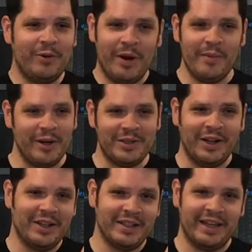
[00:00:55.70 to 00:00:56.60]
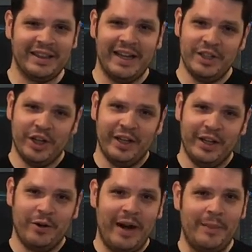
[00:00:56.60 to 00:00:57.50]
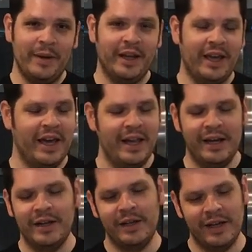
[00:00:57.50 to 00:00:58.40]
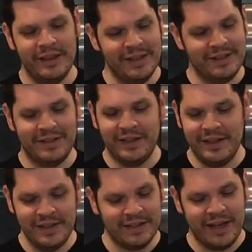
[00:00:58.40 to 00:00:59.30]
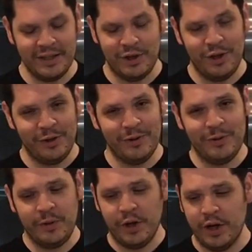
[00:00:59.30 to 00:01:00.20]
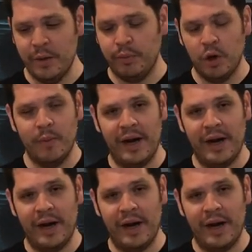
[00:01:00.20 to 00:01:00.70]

cranberry sauce like that jelly crap in a can? And this, in this case, no. You're gonna blow